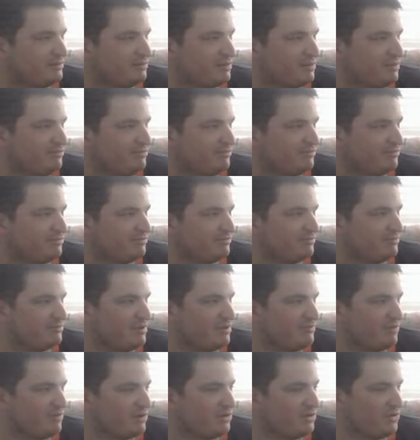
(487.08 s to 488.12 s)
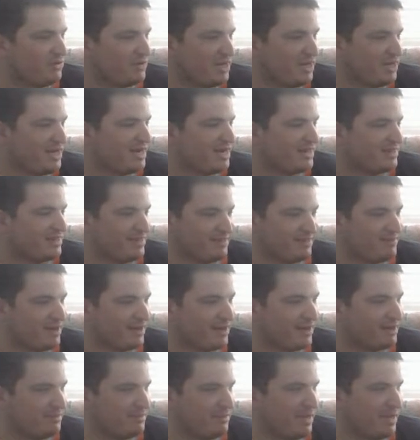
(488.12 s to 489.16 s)
if I don't need it, then I'm not
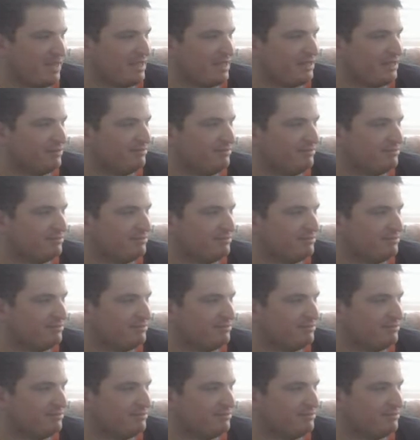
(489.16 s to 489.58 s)
going to buy it.